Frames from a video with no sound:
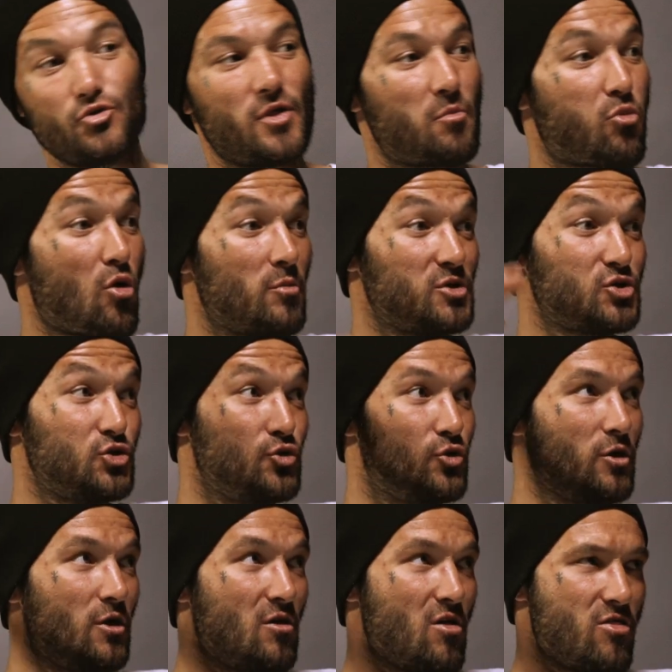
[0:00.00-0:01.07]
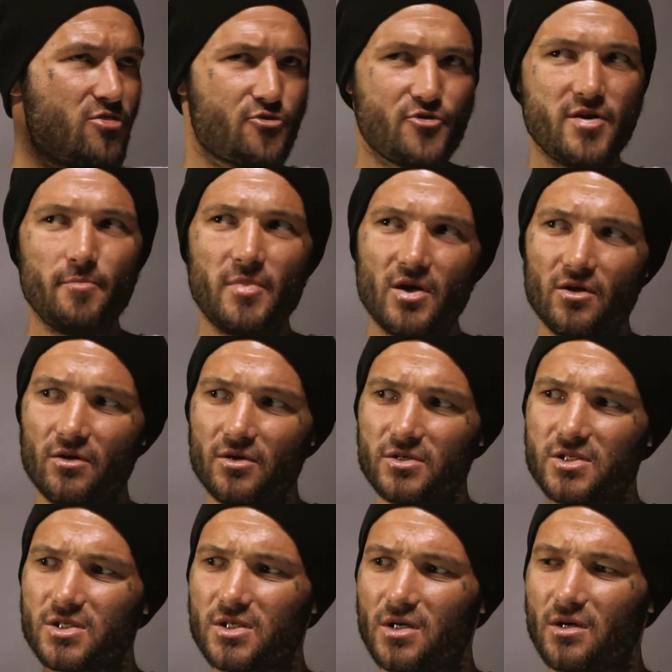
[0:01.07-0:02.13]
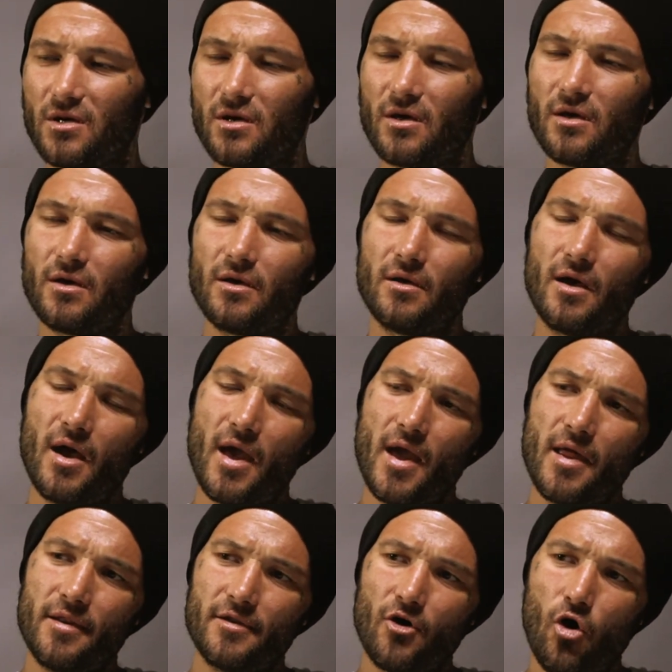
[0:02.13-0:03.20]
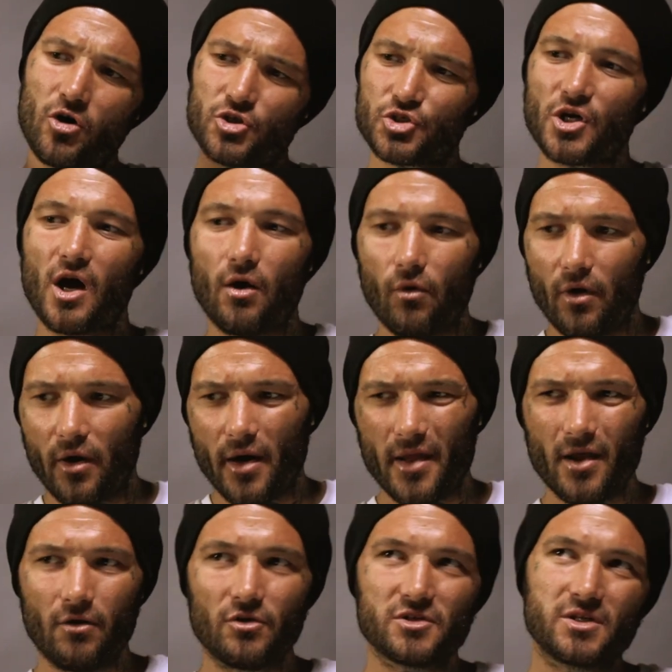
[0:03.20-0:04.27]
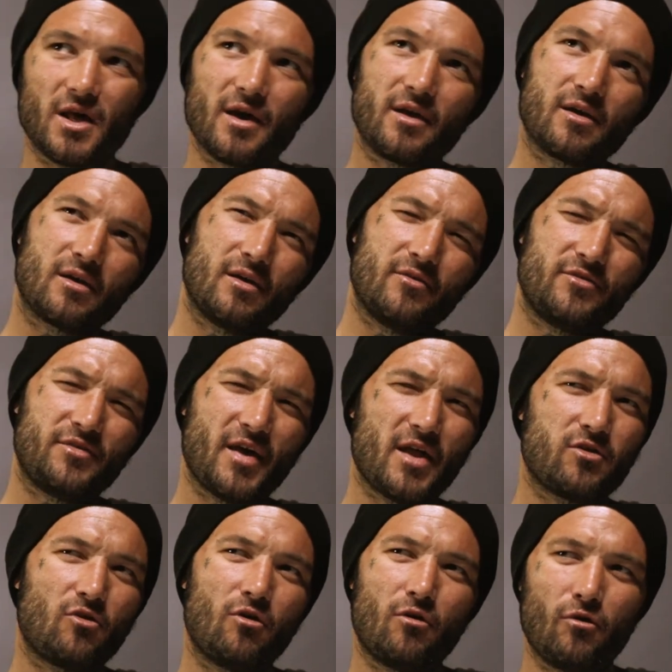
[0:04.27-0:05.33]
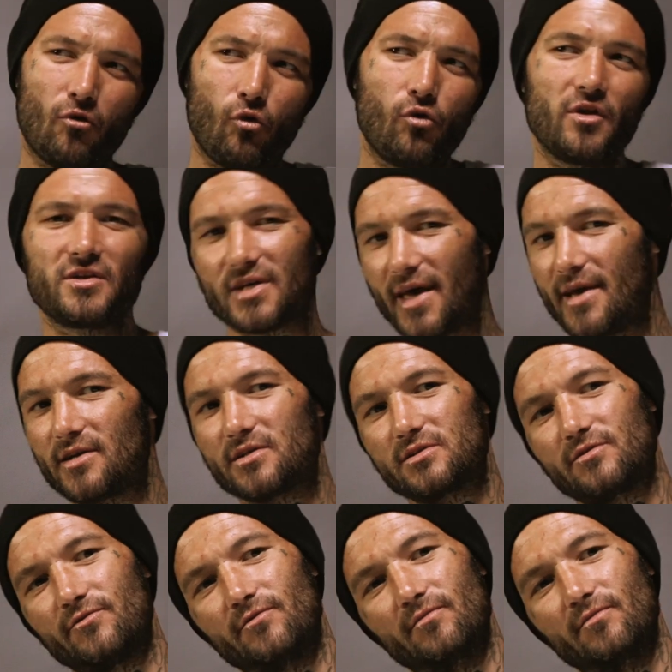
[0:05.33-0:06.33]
They promised you 3 meals and a hot shower, and I was like, is that all it takes?